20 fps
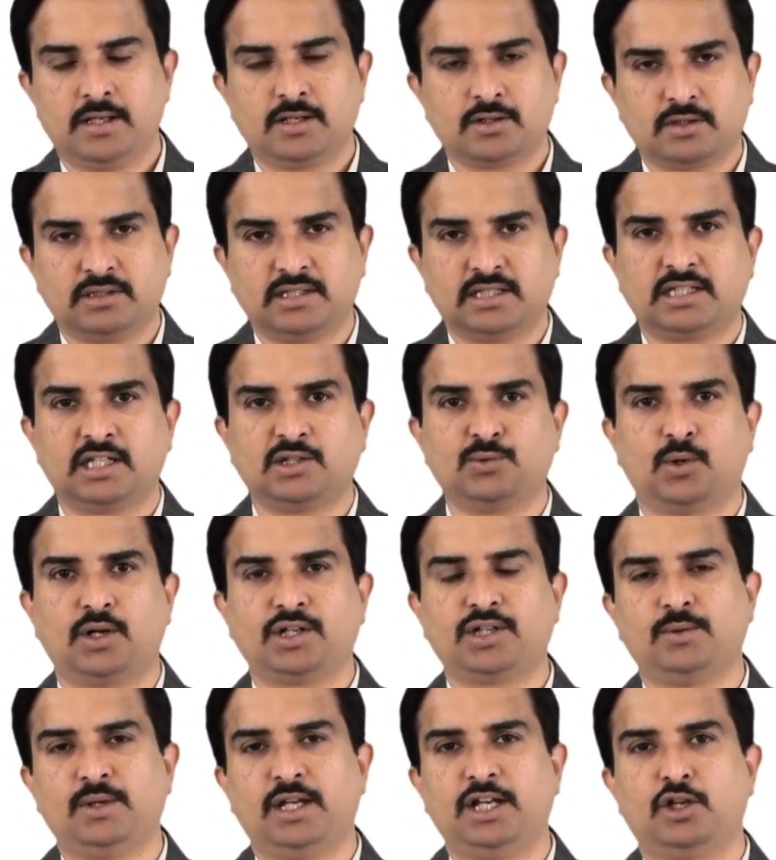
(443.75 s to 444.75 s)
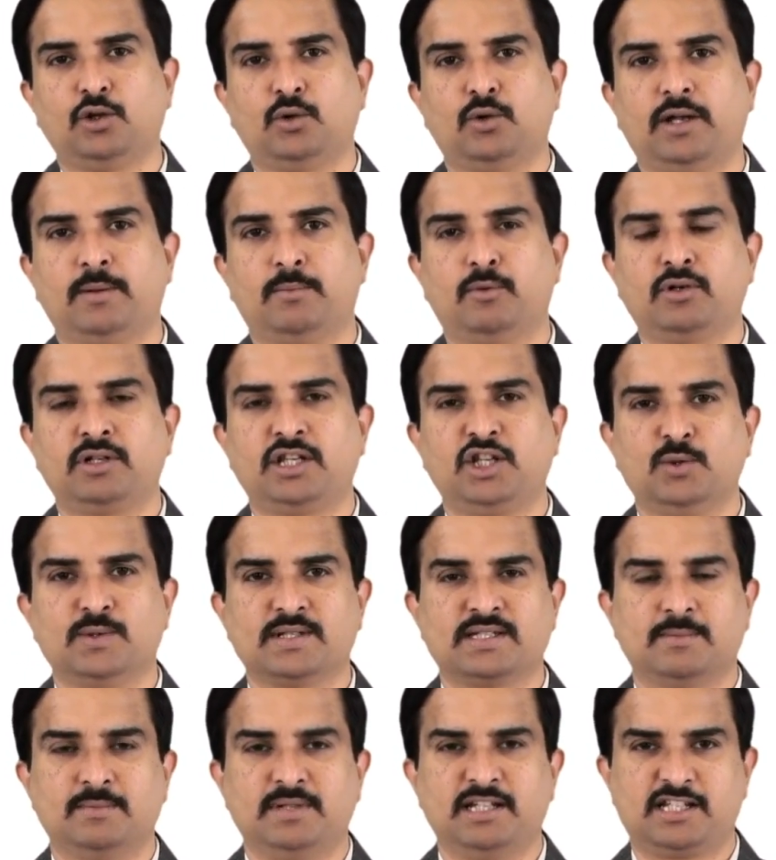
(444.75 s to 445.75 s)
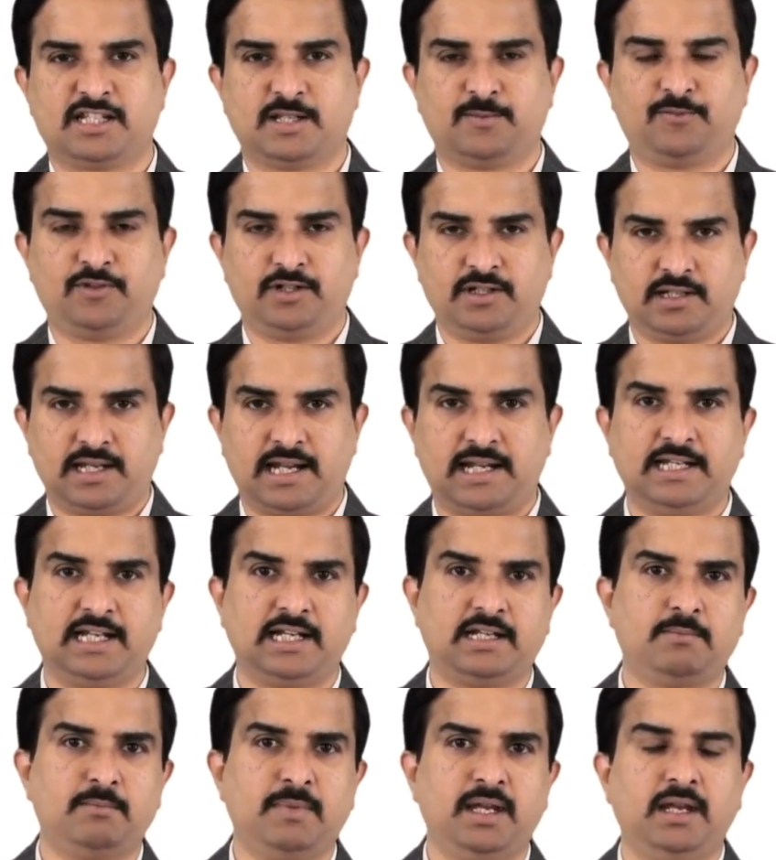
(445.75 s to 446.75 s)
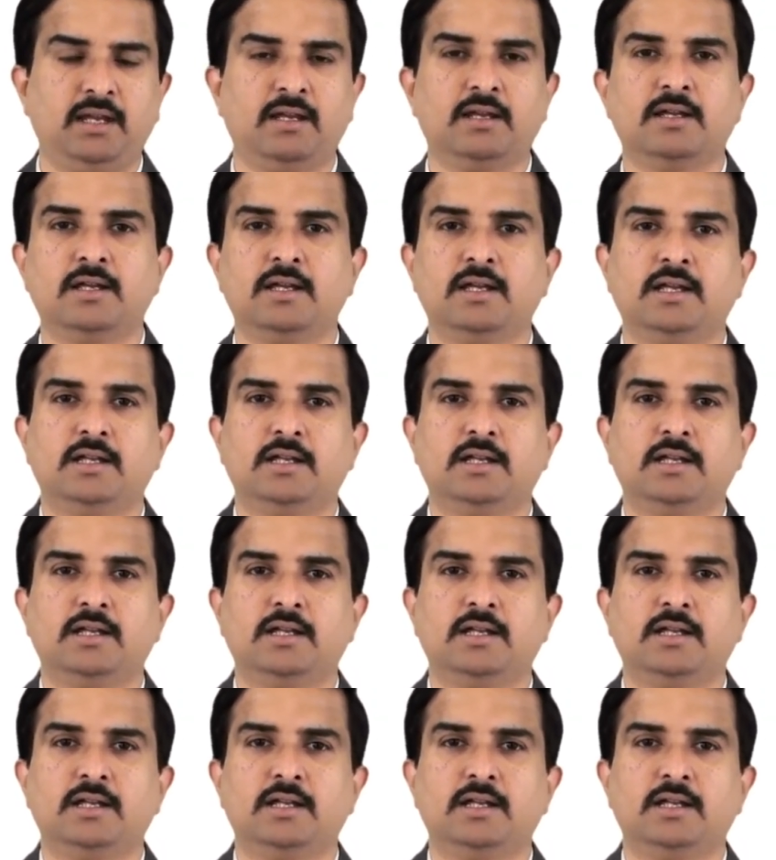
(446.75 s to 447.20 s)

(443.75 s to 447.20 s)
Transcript: So this is what you need to know about USMLE Step 1, and let me